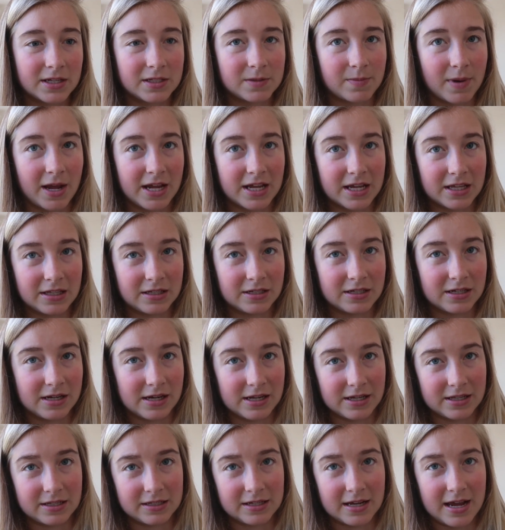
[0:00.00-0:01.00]
spike
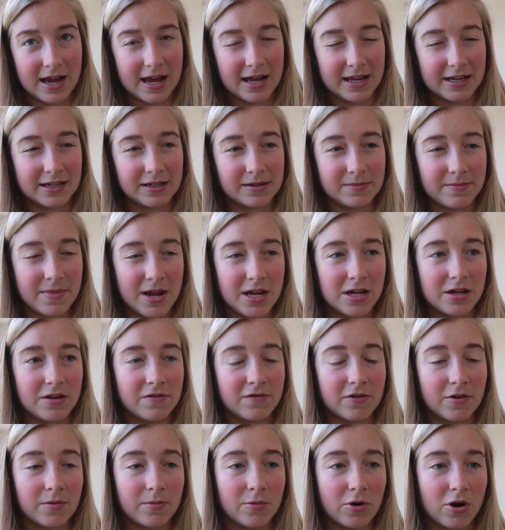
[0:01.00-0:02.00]
insulin, and make
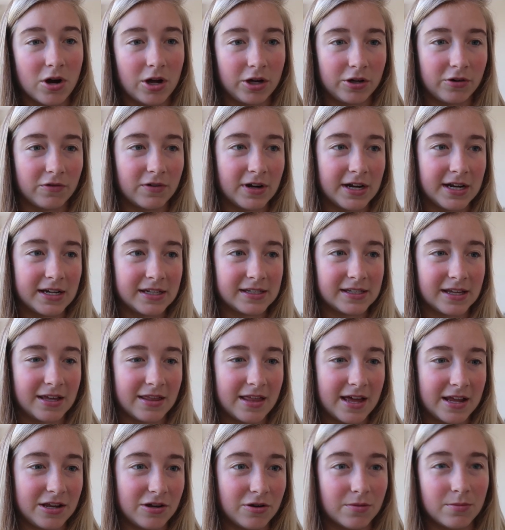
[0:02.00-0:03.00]
you feel more hungry,
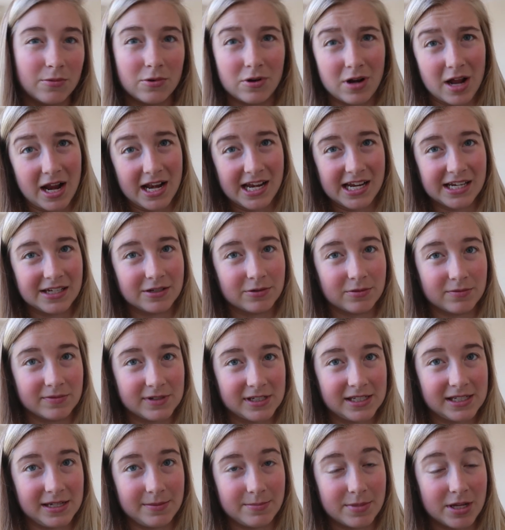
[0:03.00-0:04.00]
so then you're more likely to
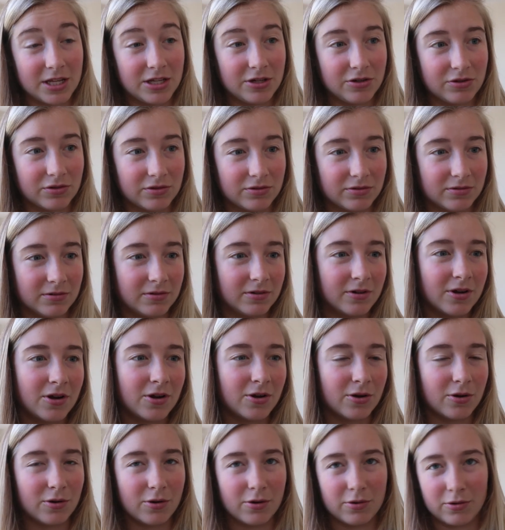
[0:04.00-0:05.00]
obviously binge on,
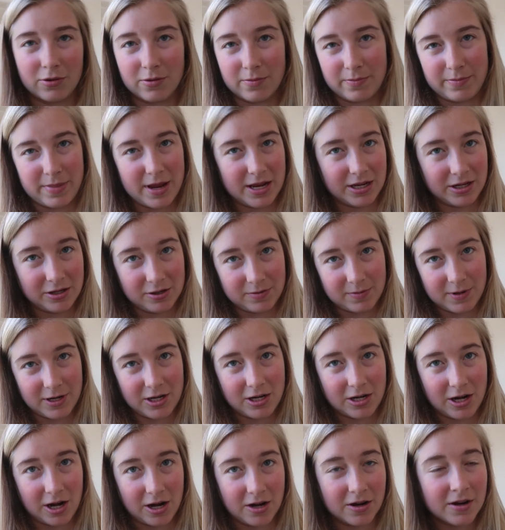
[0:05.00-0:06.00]
or not binge,
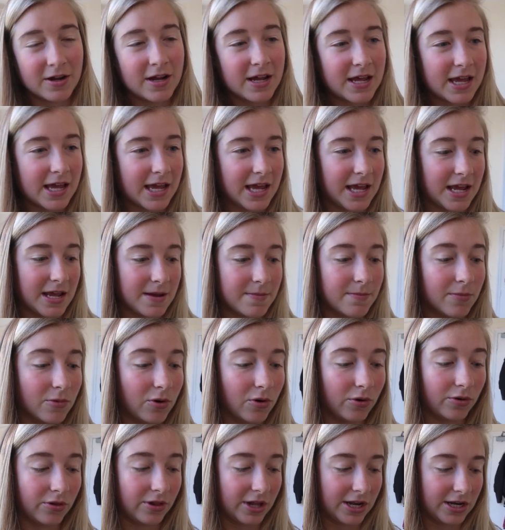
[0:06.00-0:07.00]
but you know, eat
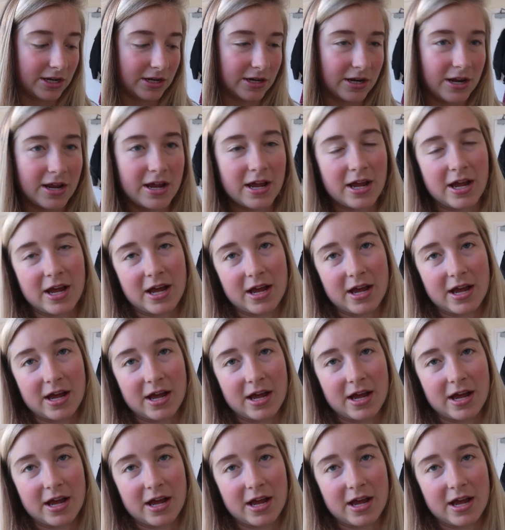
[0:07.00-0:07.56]
more than